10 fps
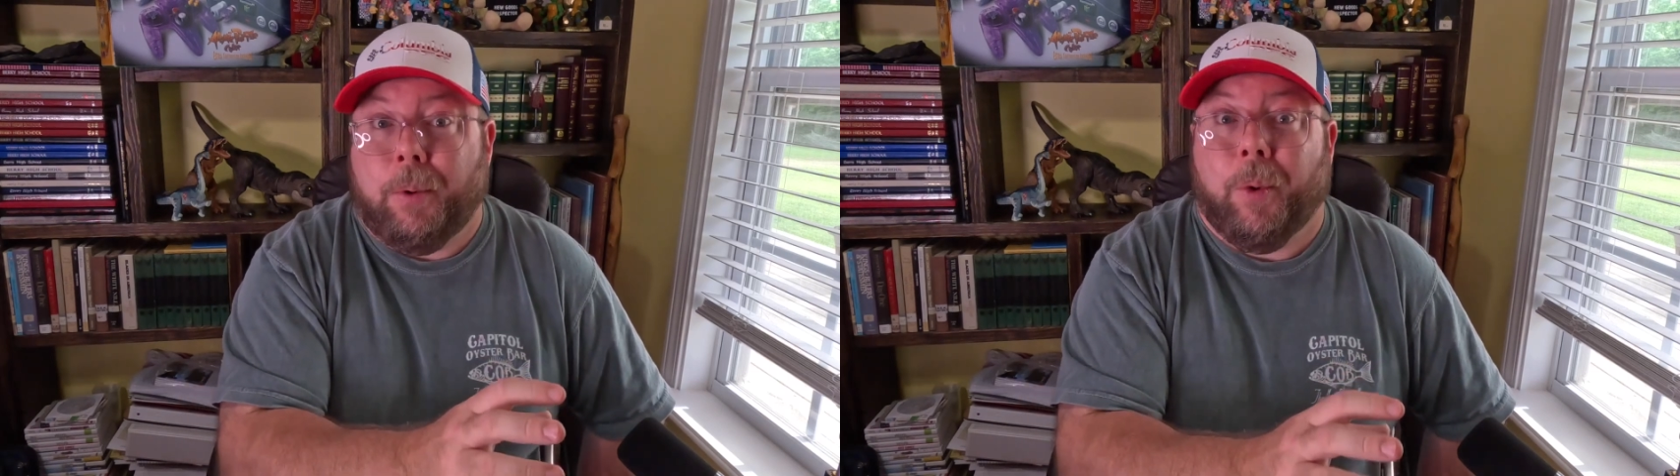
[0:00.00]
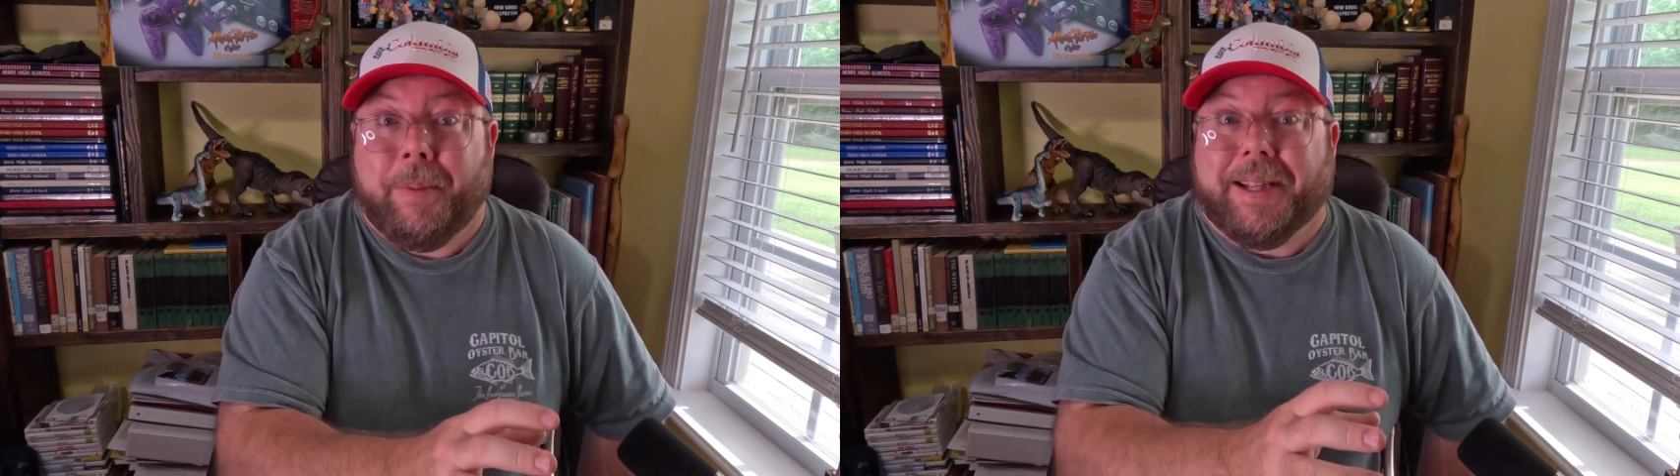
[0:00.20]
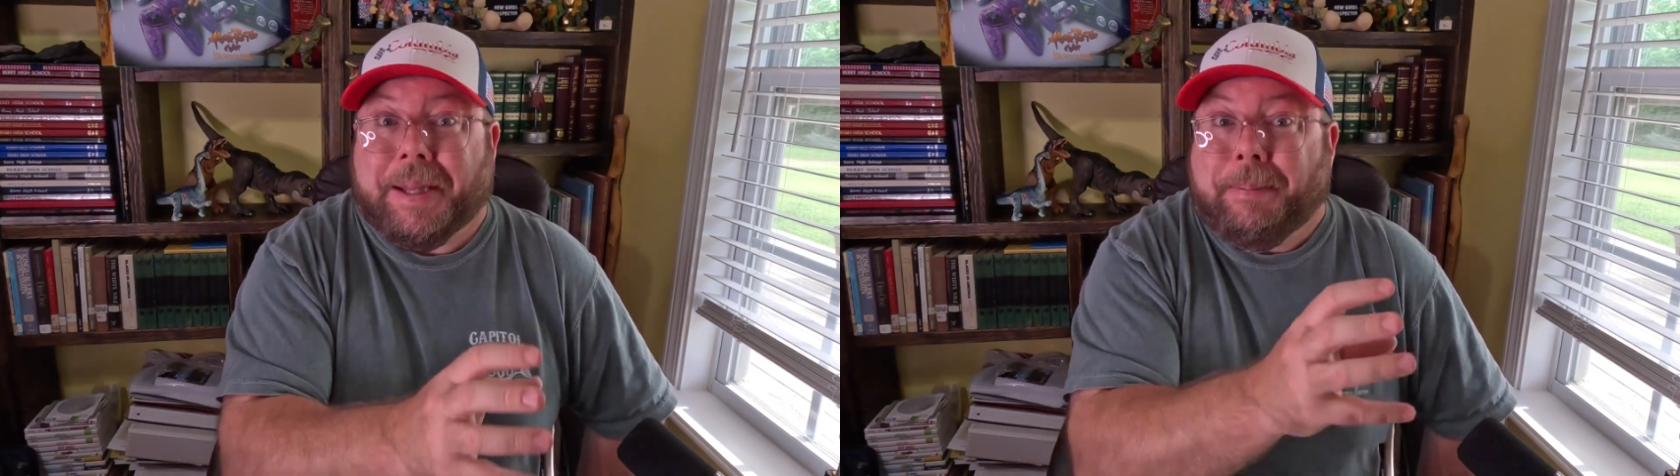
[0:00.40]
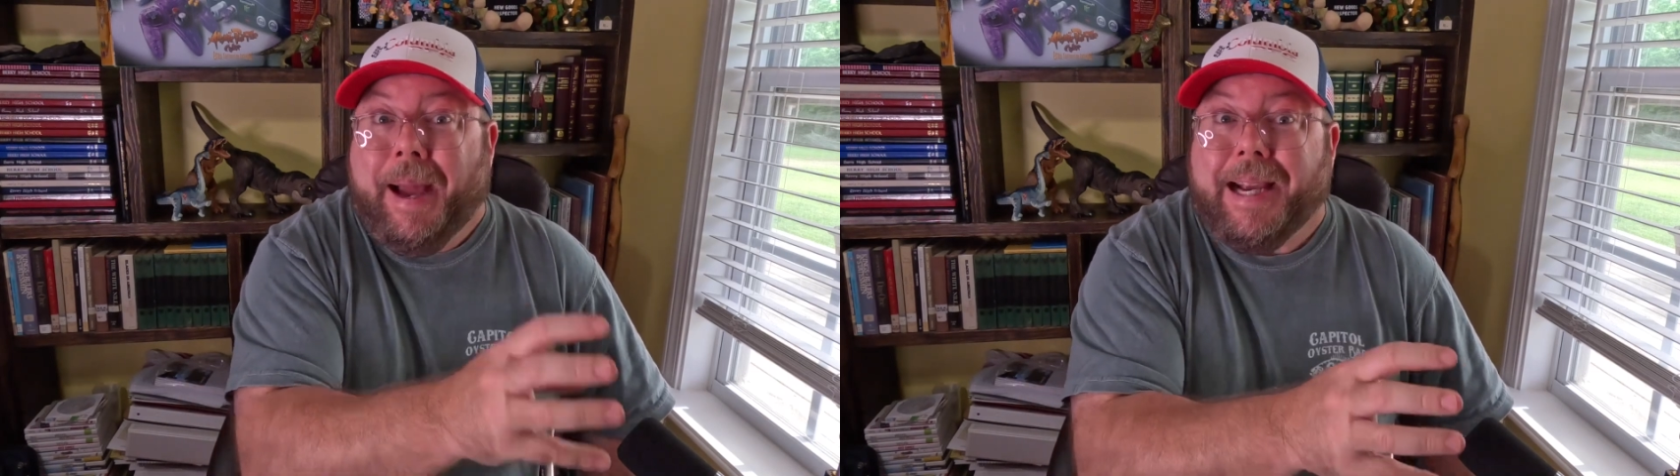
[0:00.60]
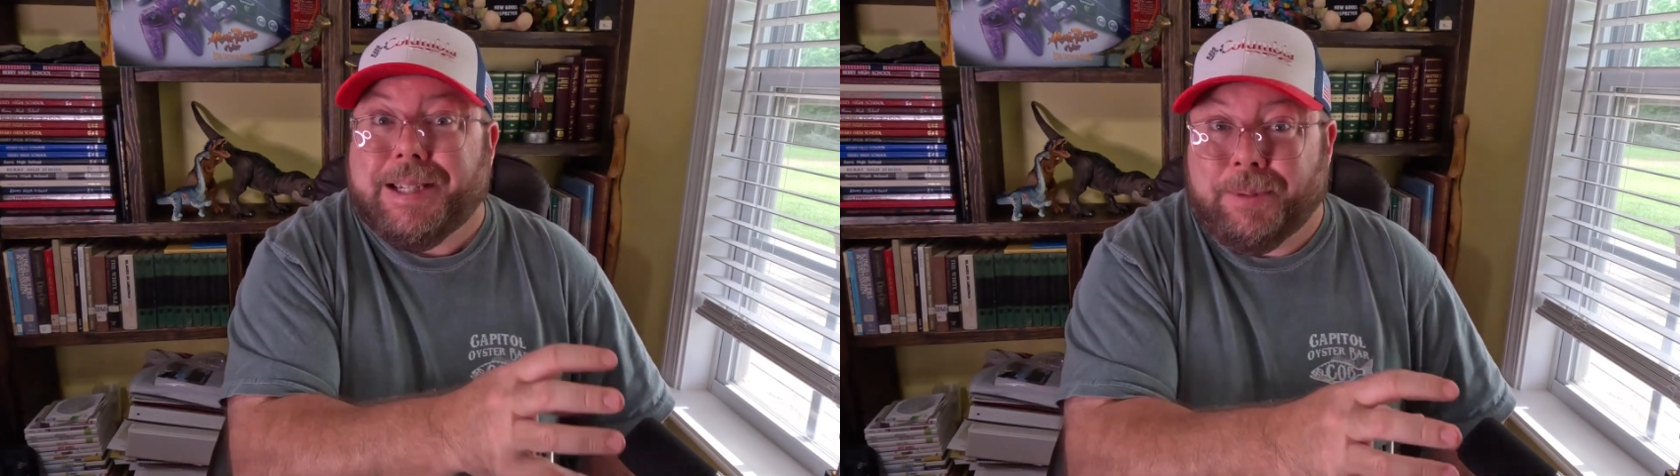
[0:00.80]
We want to make the
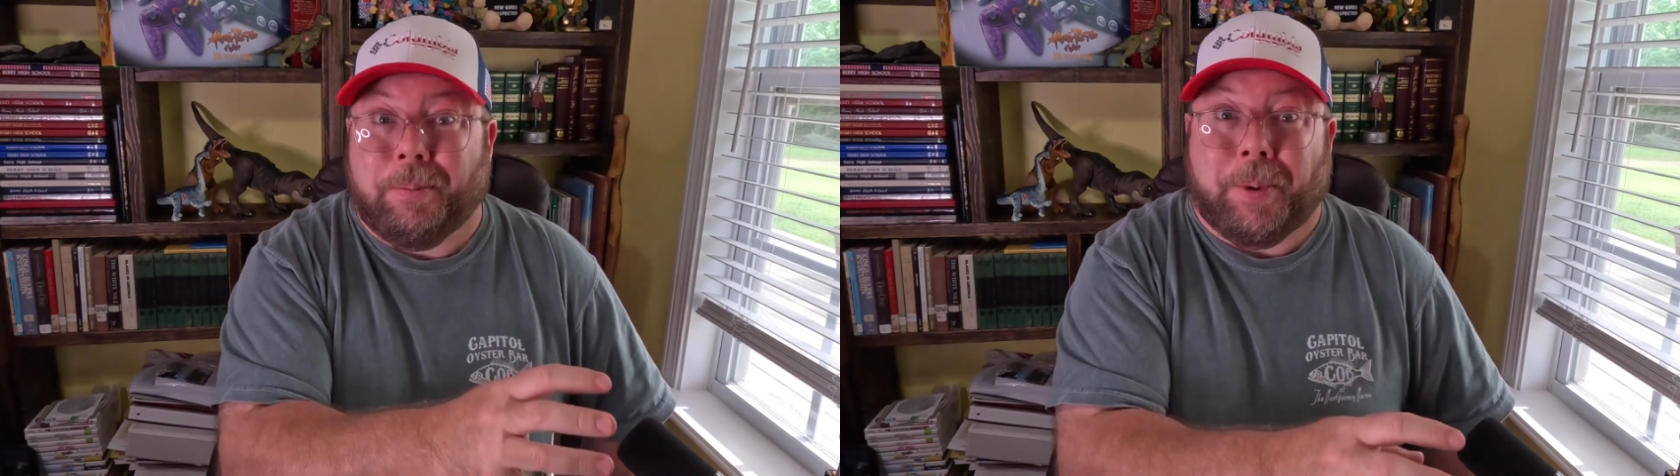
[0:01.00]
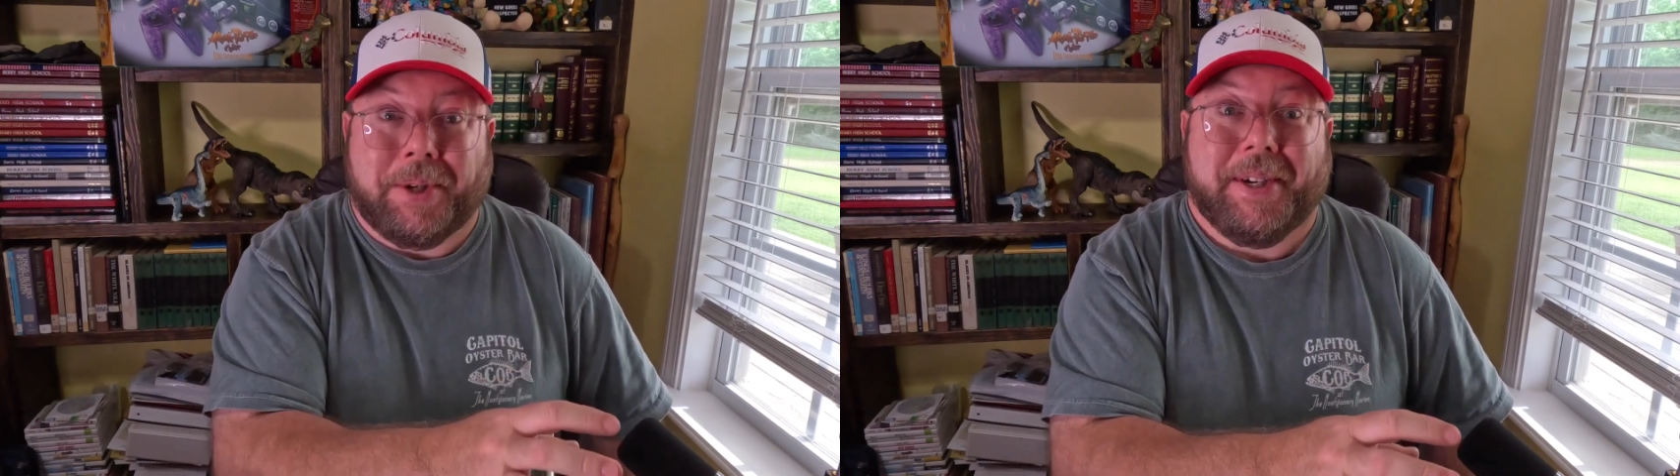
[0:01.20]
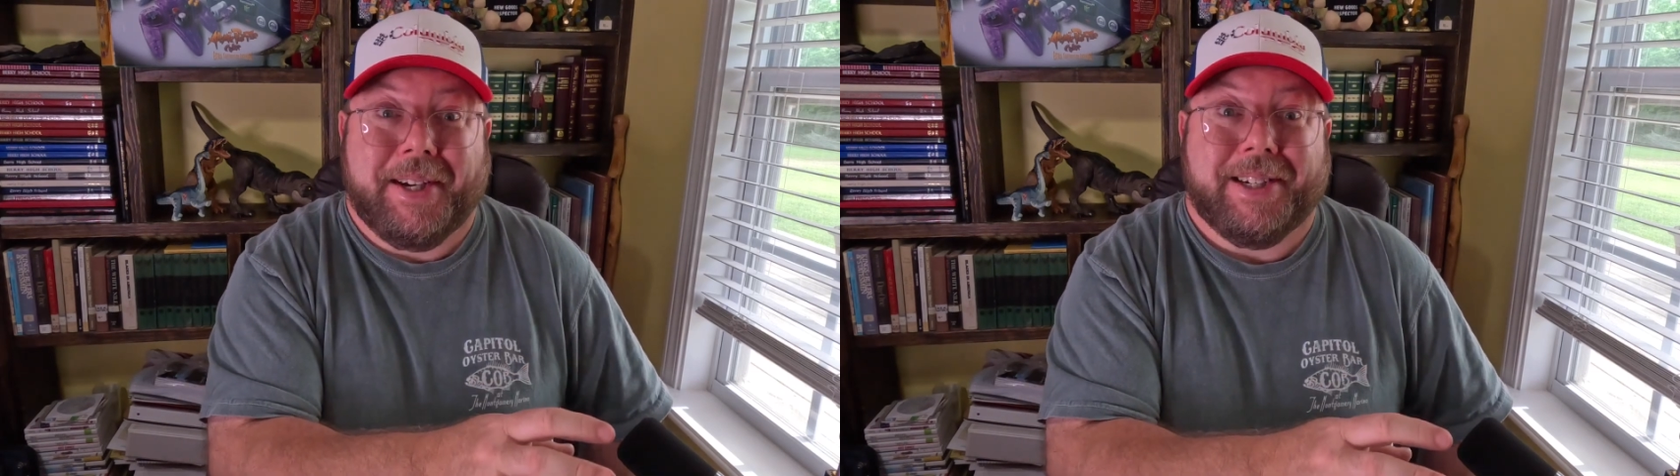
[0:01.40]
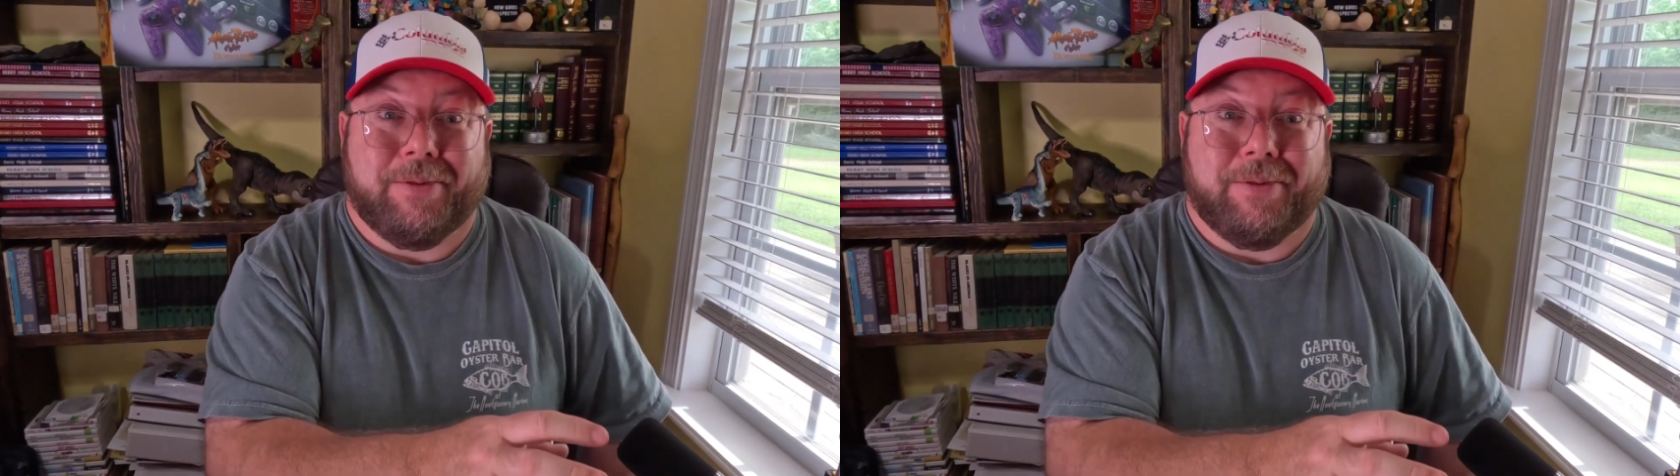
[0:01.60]
maximum percentage